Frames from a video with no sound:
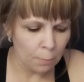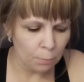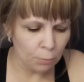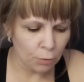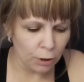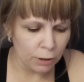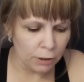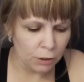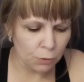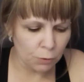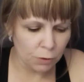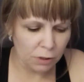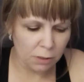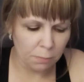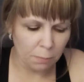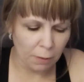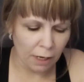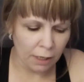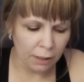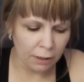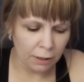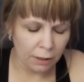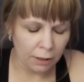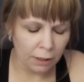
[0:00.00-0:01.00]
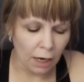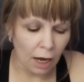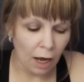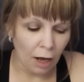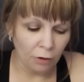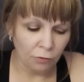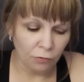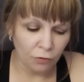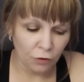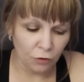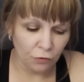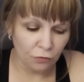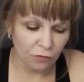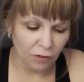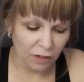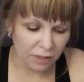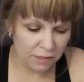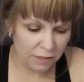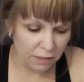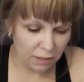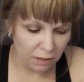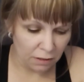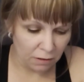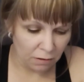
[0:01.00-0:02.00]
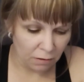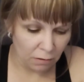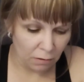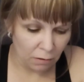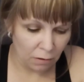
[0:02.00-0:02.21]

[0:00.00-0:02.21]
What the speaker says: Prince responded, "I feel fuzzy."